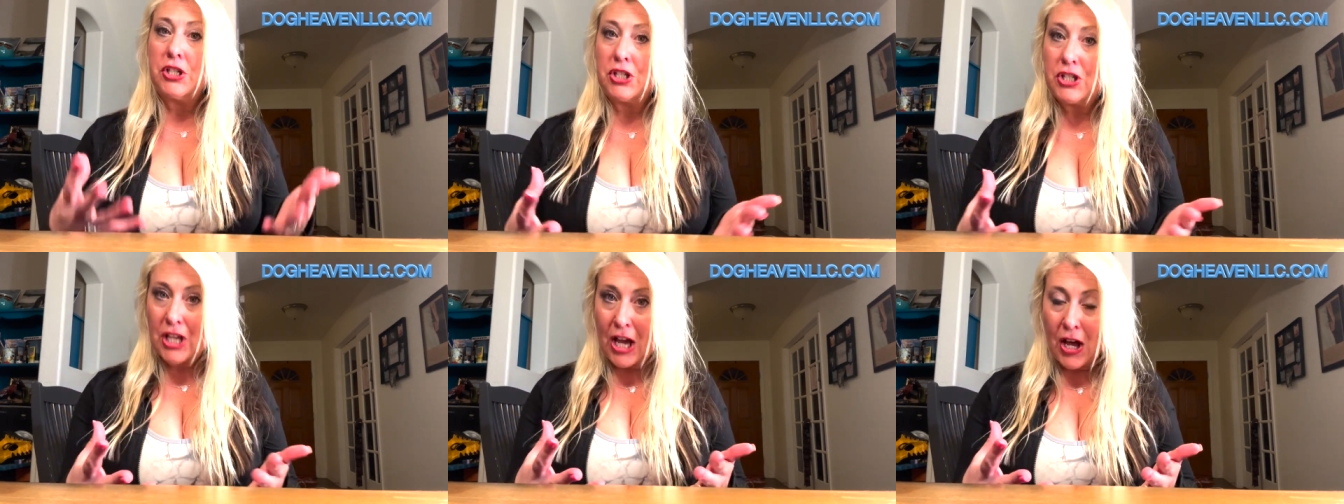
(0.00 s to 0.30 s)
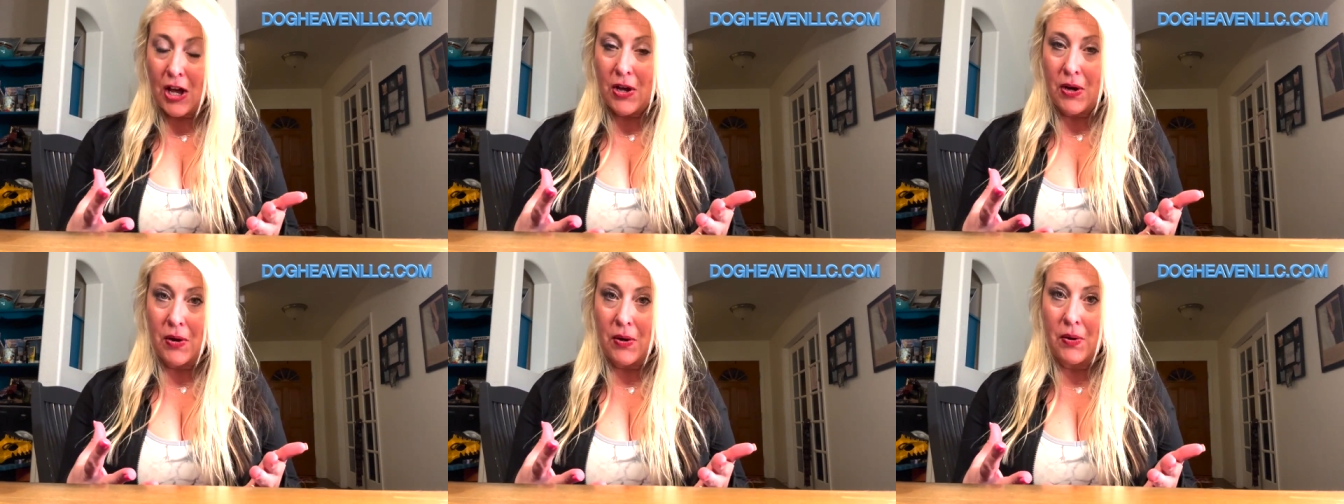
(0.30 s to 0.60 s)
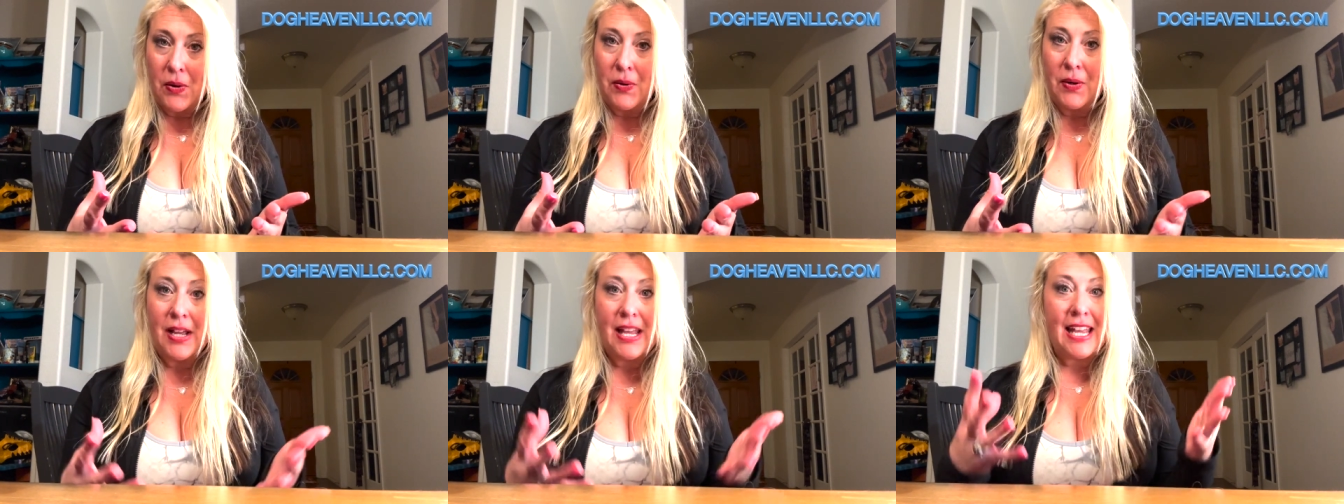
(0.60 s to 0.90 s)

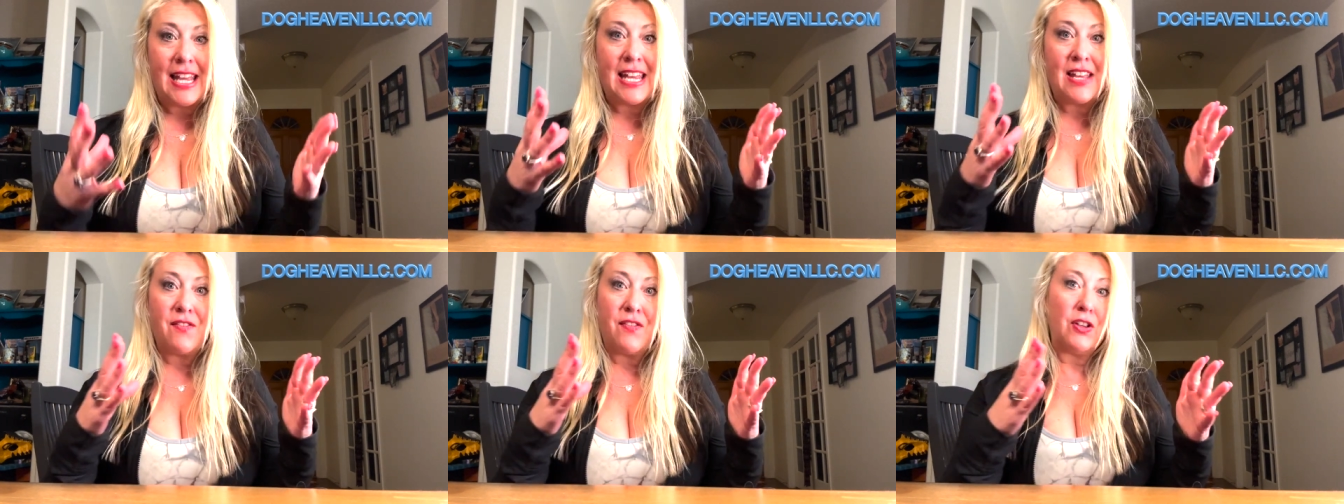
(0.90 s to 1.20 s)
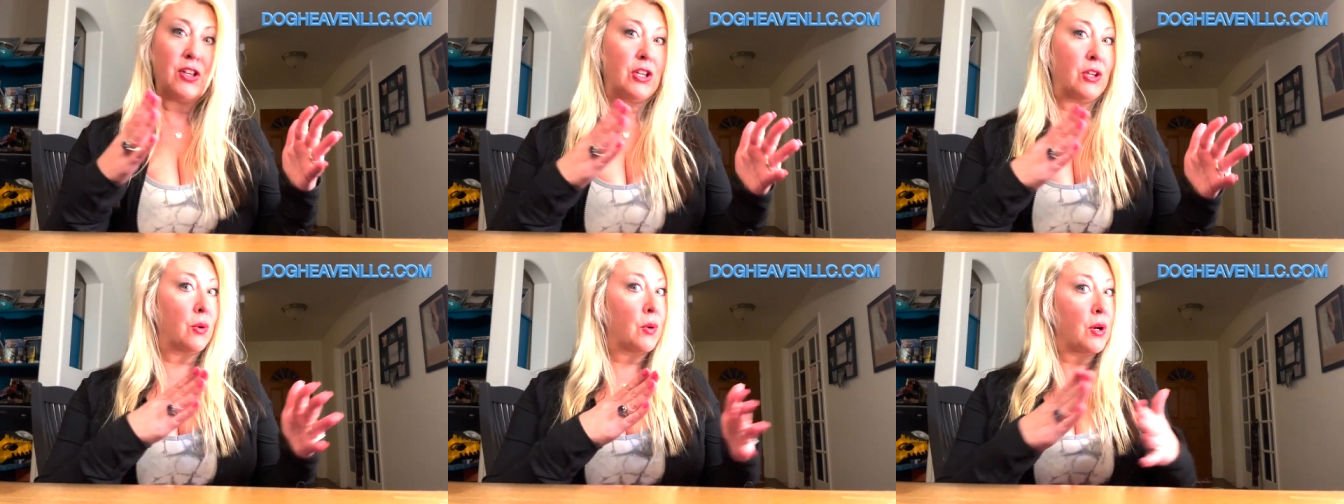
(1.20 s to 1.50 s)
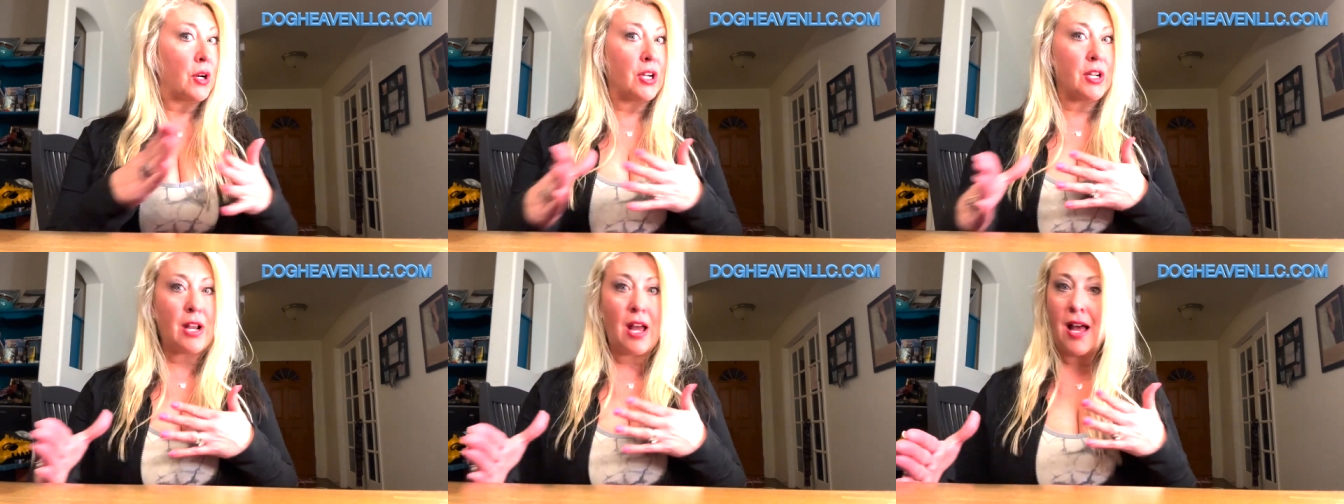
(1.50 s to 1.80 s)
So if
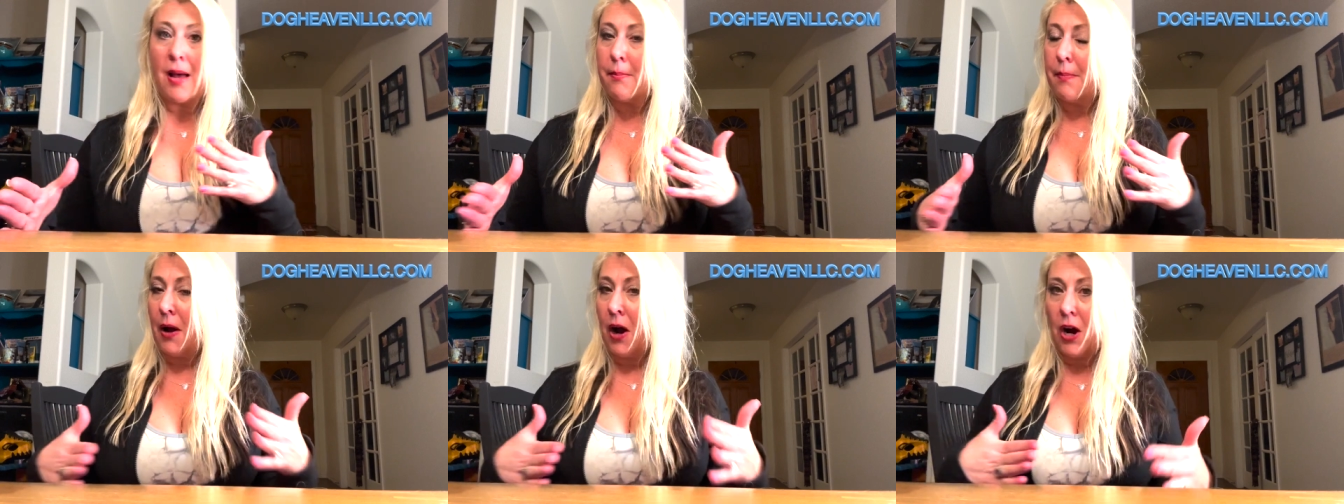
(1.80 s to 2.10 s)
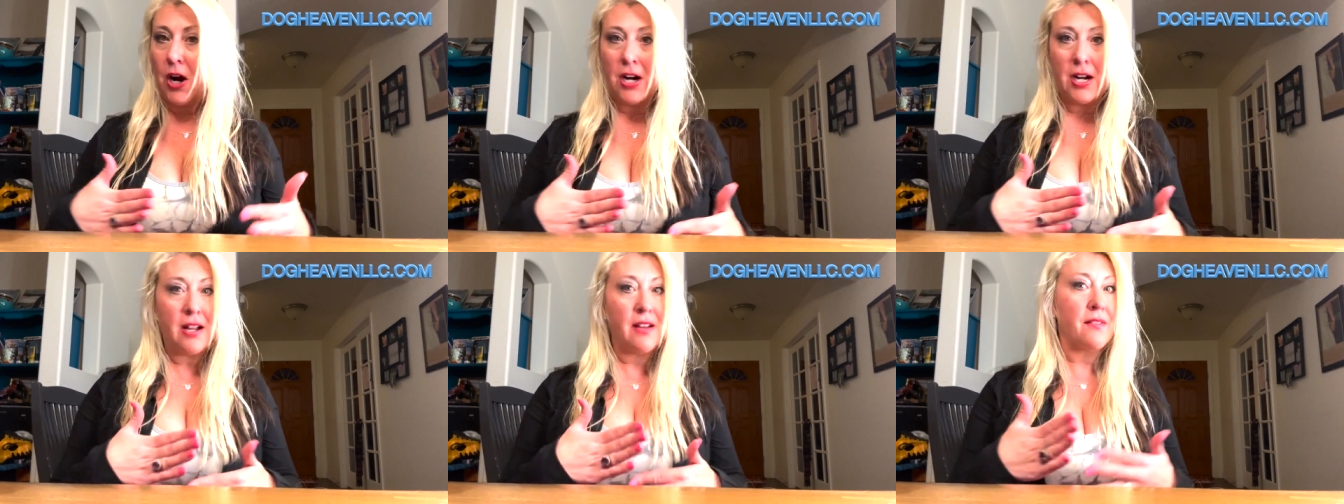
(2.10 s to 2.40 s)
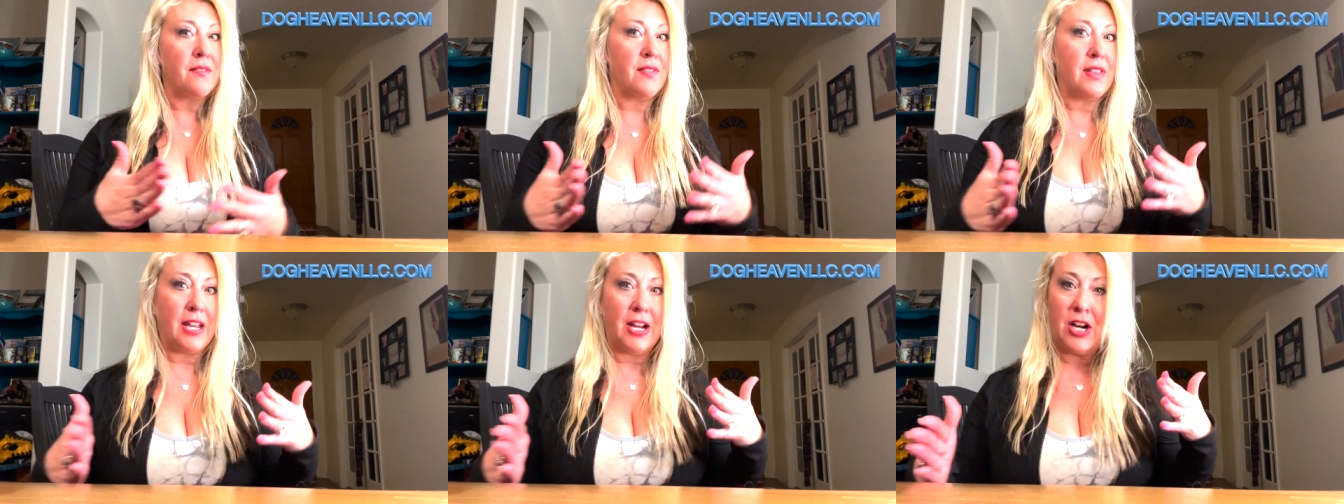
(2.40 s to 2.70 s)
you're not part
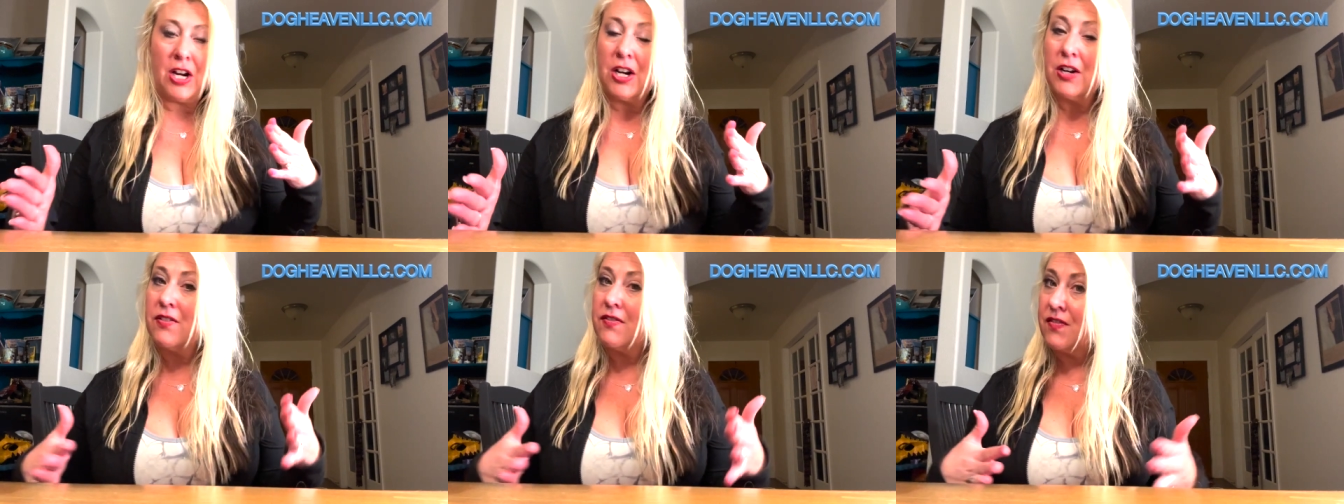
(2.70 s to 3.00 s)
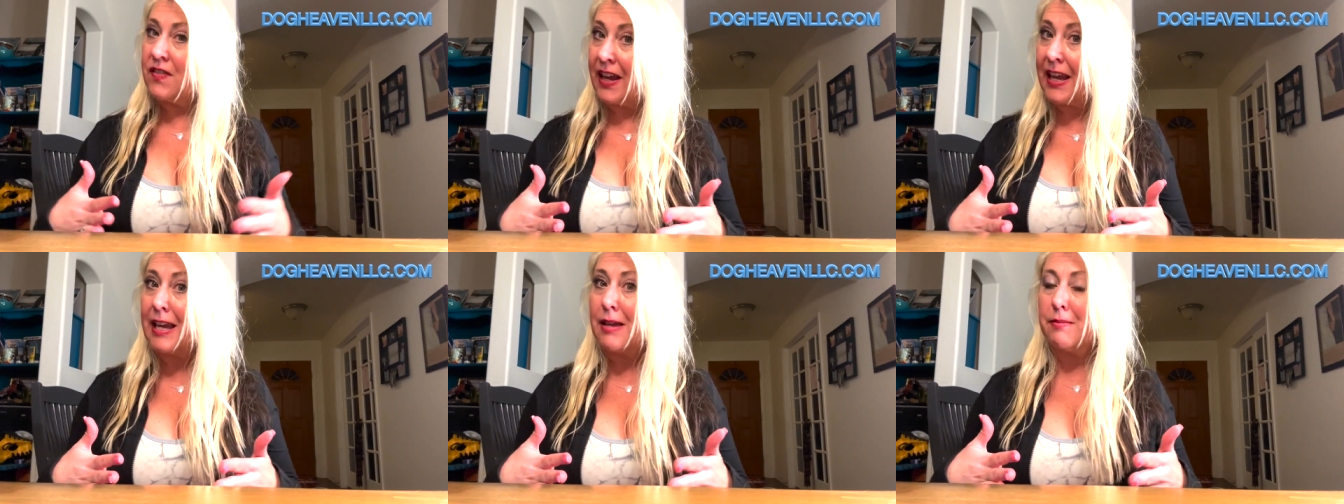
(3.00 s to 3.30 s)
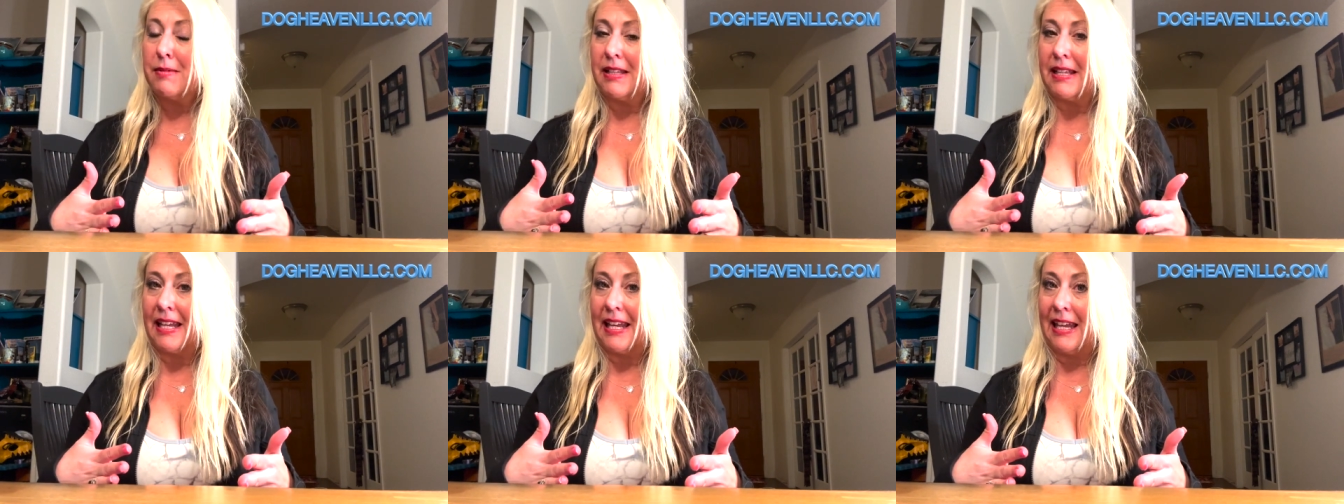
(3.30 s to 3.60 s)
of their
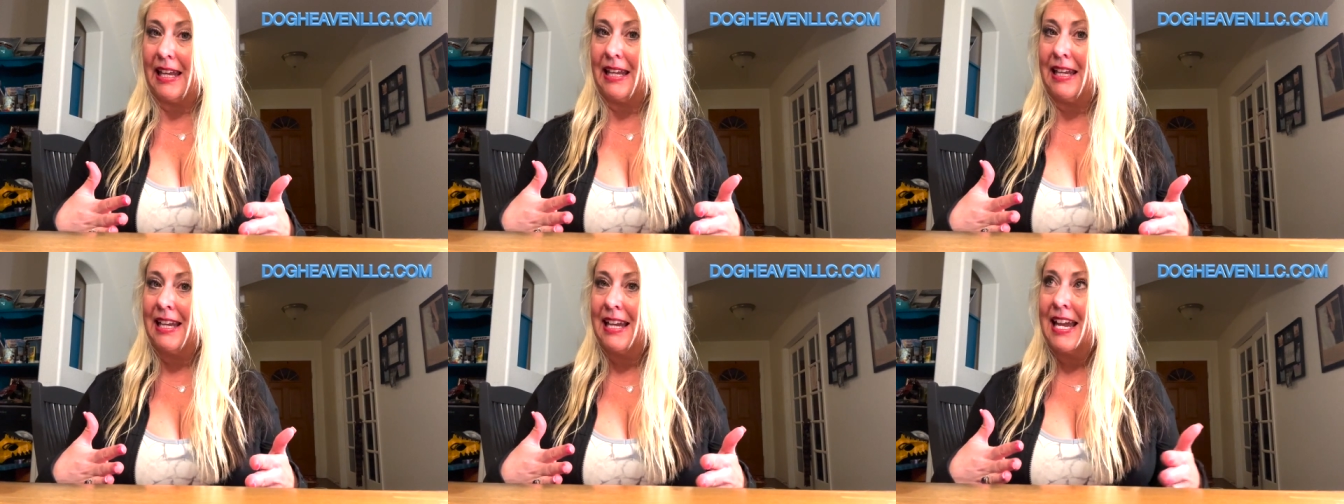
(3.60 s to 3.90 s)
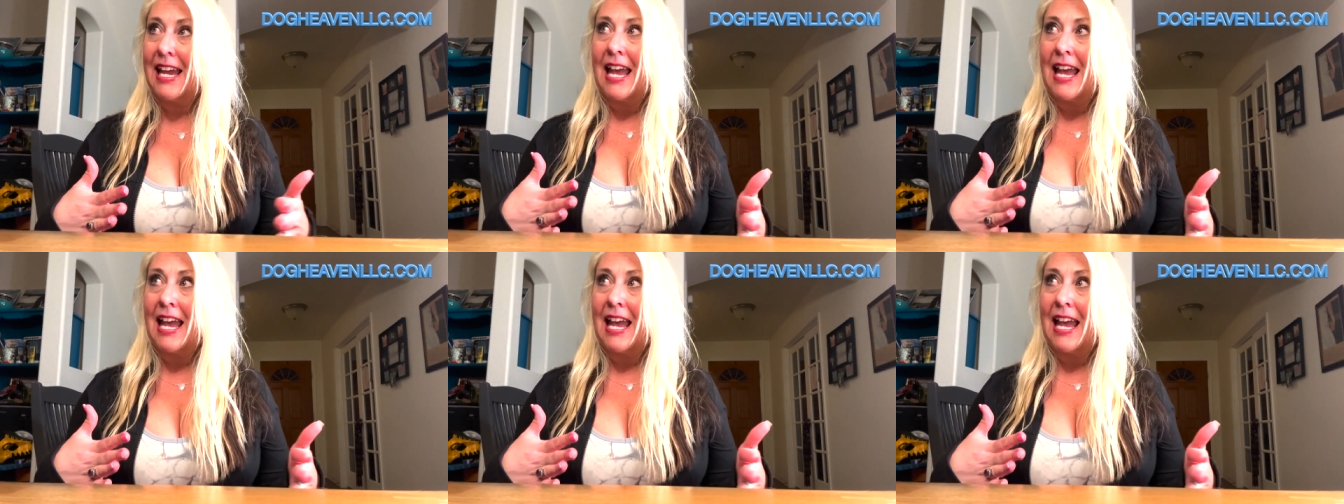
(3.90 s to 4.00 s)
family